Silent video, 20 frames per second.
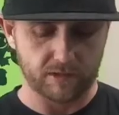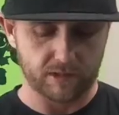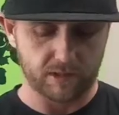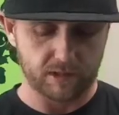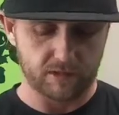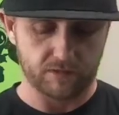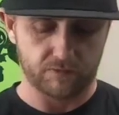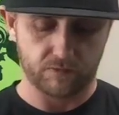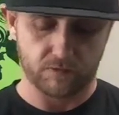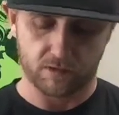
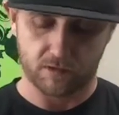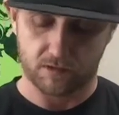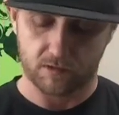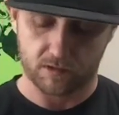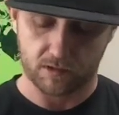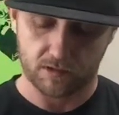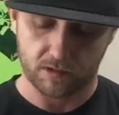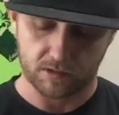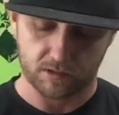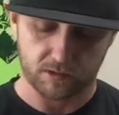any of the
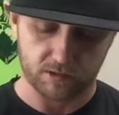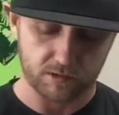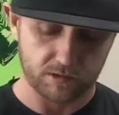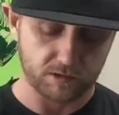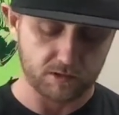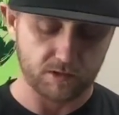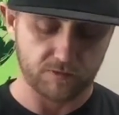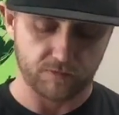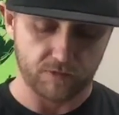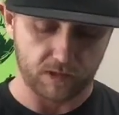extra
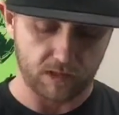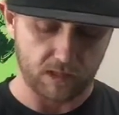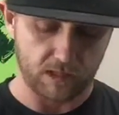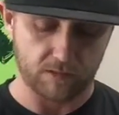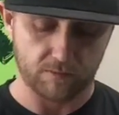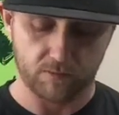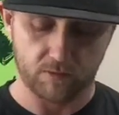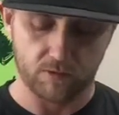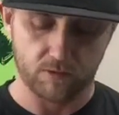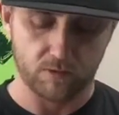stuff that
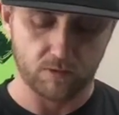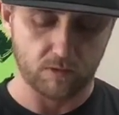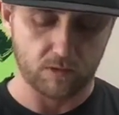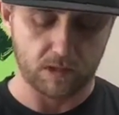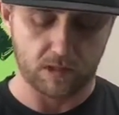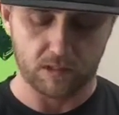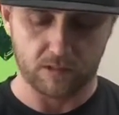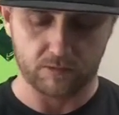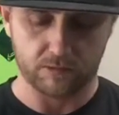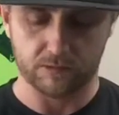came through
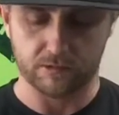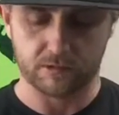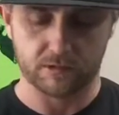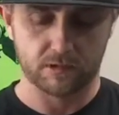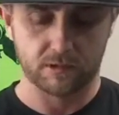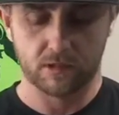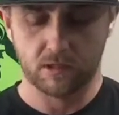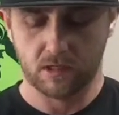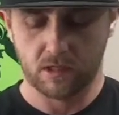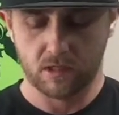while I
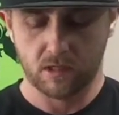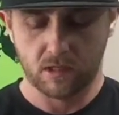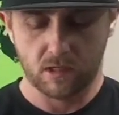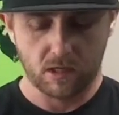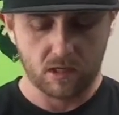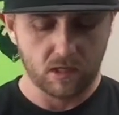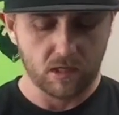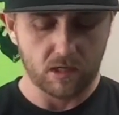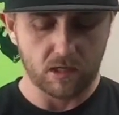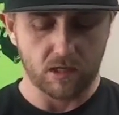was
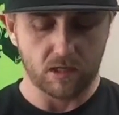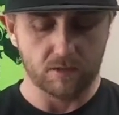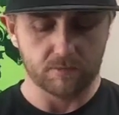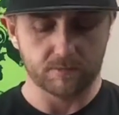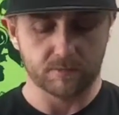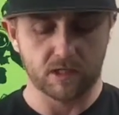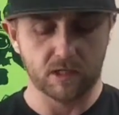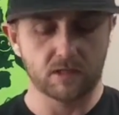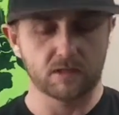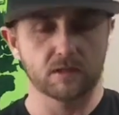
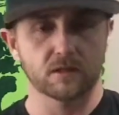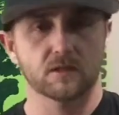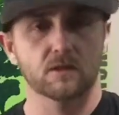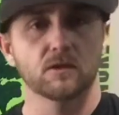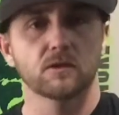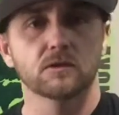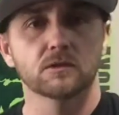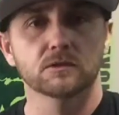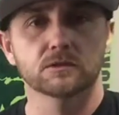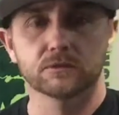getting the
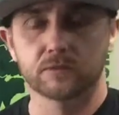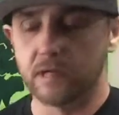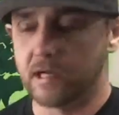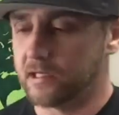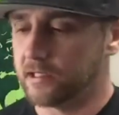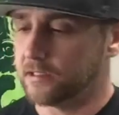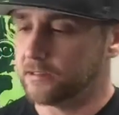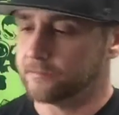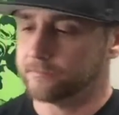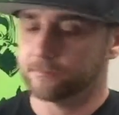cools
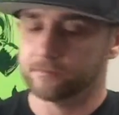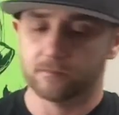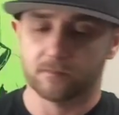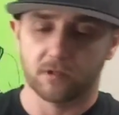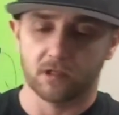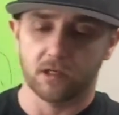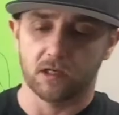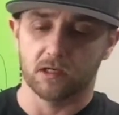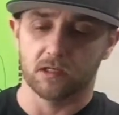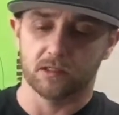ready.
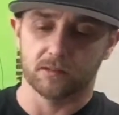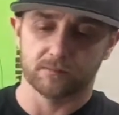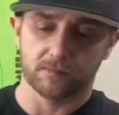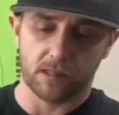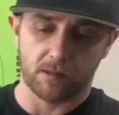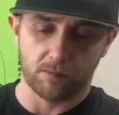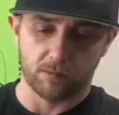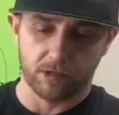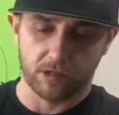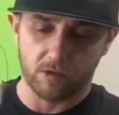I'm
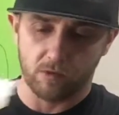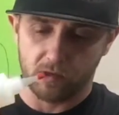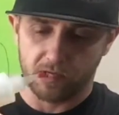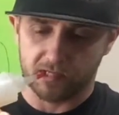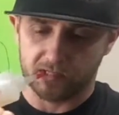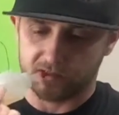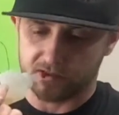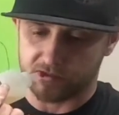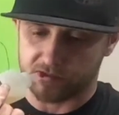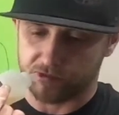going to go
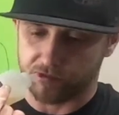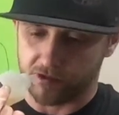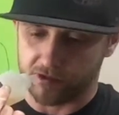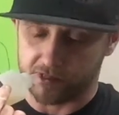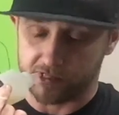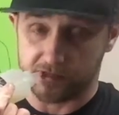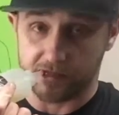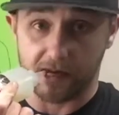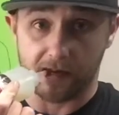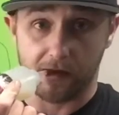ahead and just fill
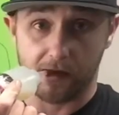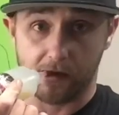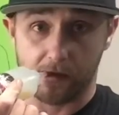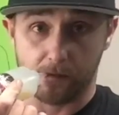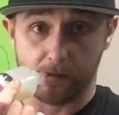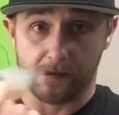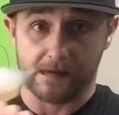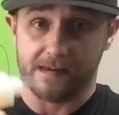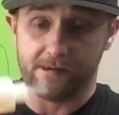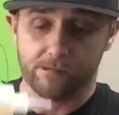the tank
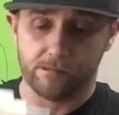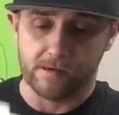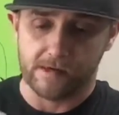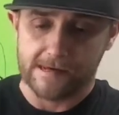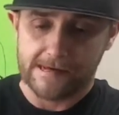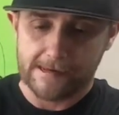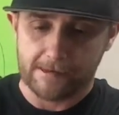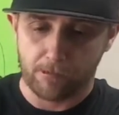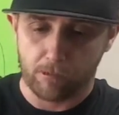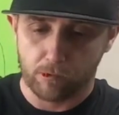up
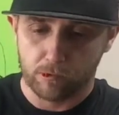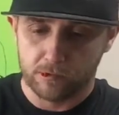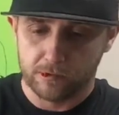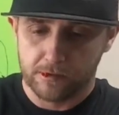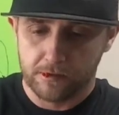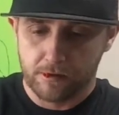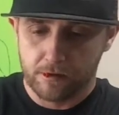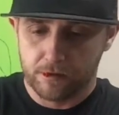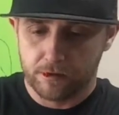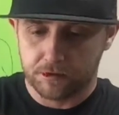halfway,
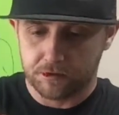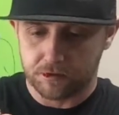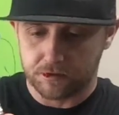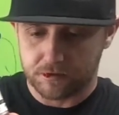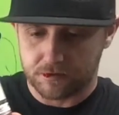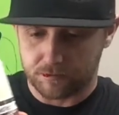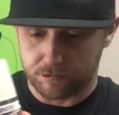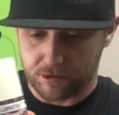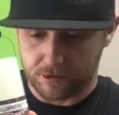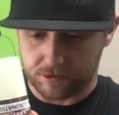
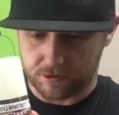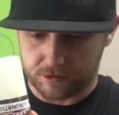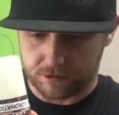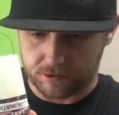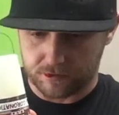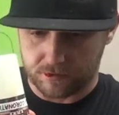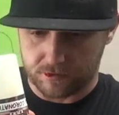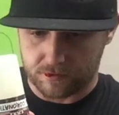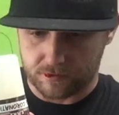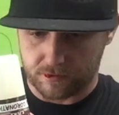just to make
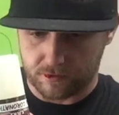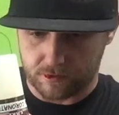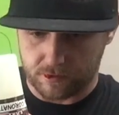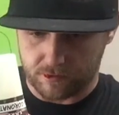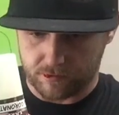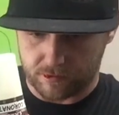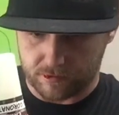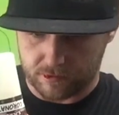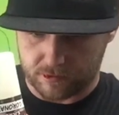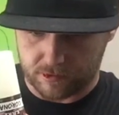sure
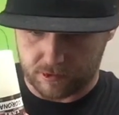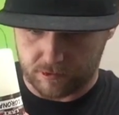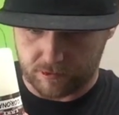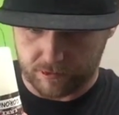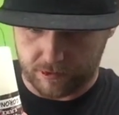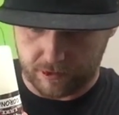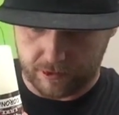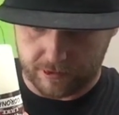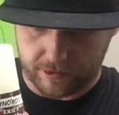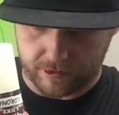that, there's no
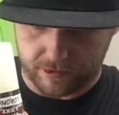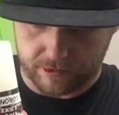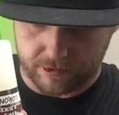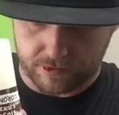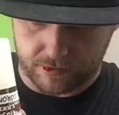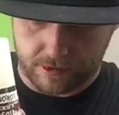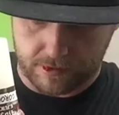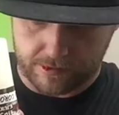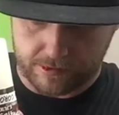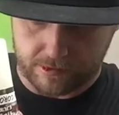leaking or
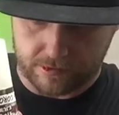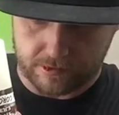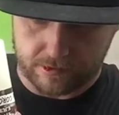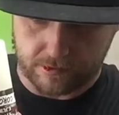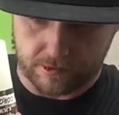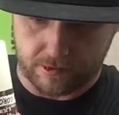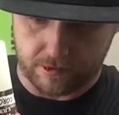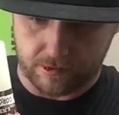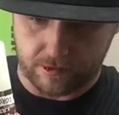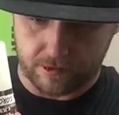dry hits
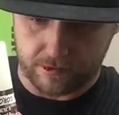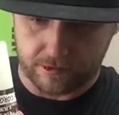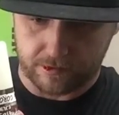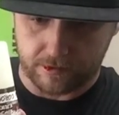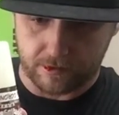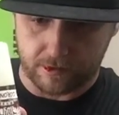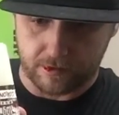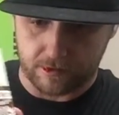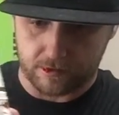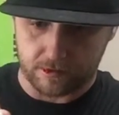or anything like
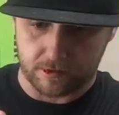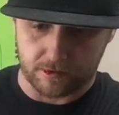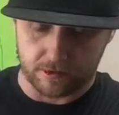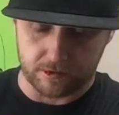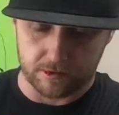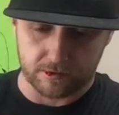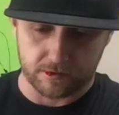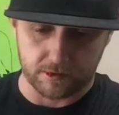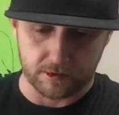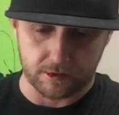that. Now
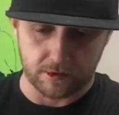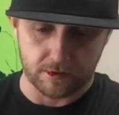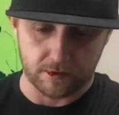this,